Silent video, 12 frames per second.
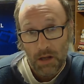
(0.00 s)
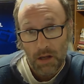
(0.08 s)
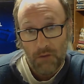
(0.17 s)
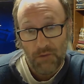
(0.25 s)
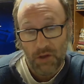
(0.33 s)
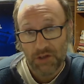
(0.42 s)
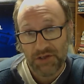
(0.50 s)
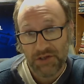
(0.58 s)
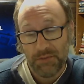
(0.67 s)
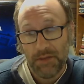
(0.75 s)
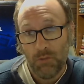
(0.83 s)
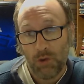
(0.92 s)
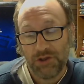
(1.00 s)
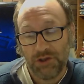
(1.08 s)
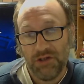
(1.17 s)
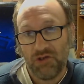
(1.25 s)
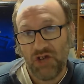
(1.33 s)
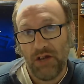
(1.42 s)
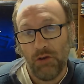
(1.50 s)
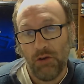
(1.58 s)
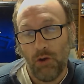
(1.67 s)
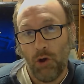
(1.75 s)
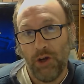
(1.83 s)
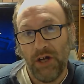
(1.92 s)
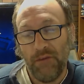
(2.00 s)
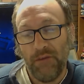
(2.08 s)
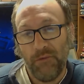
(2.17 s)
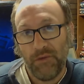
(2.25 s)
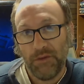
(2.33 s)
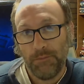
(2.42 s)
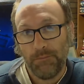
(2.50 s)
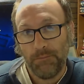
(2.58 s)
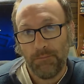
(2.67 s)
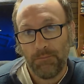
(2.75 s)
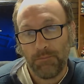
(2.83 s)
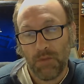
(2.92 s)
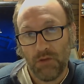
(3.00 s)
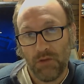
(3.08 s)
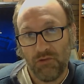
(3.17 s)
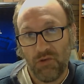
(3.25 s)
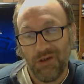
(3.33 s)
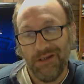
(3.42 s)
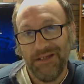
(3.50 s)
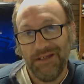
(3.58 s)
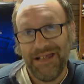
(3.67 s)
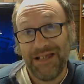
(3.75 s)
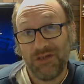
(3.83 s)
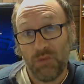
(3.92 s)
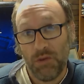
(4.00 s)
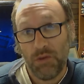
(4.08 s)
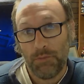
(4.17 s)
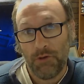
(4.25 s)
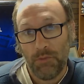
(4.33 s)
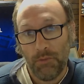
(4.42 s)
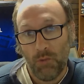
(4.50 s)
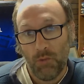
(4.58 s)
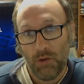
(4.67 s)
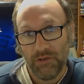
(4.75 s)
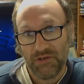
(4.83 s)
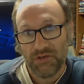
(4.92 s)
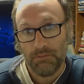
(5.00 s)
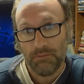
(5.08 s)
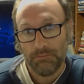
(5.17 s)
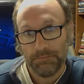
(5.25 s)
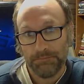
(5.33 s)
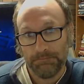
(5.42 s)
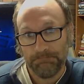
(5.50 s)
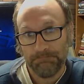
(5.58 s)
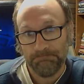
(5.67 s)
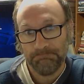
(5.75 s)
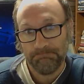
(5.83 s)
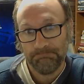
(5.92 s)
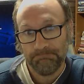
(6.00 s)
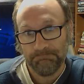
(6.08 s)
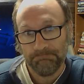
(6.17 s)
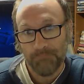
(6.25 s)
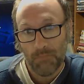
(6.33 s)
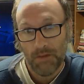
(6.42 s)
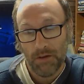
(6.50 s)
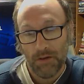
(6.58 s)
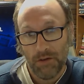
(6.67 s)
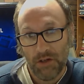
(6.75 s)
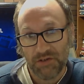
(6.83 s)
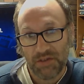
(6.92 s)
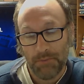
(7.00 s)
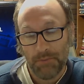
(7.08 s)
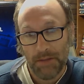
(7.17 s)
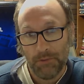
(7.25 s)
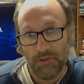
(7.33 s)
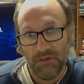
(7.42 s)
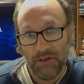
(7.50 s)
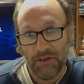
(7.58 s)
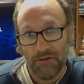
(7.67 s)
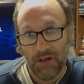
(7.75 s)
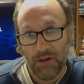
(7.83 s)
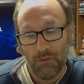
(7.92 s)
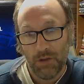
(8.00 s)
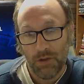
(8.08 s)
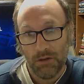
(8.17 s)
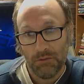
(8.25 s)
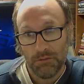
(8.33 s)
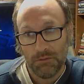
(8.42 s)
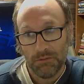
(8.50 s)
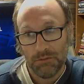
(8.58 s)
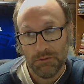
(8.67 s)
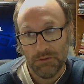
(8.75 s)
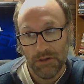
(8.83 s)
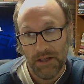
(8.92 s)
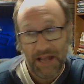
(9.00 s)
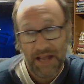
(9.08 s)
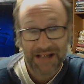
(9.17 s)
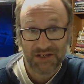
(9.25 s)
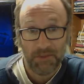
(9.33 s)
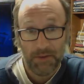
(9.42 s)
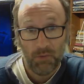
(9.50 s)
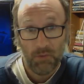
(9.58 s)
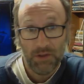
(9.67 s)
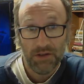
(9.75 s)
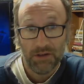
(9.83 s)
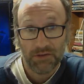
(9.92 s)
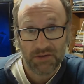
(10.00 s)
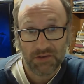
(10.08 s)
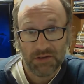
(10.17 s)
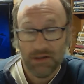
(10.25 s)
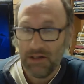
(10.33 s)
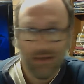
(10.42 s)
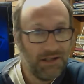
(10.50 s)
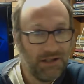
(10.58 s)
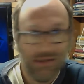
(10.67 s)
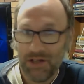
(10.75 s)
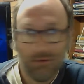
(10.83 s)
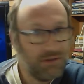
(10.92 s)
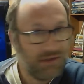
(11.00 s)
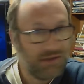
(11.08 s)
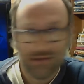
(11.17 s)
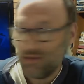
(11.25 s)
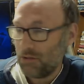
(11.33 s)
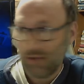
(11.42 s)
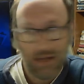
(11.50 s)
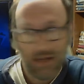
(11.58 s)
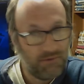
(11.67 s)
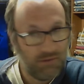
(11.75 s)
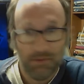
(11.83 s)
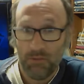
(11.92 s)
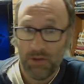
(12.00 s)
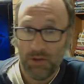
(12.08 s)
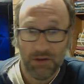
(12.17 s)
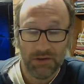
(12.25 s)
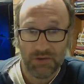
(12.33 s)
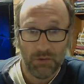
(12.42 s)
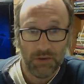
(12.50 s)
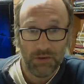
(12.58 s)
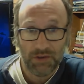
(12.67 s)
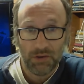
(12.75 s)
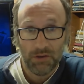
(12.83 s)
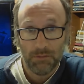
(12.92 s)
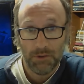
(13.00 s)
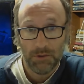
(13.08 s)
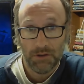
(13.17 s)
For those that have been watching the channel long enough, try and guess what the problem was. Now, I know some people will sit there and go, well, it has to be Windows. No, it does not have to be Windows all the time.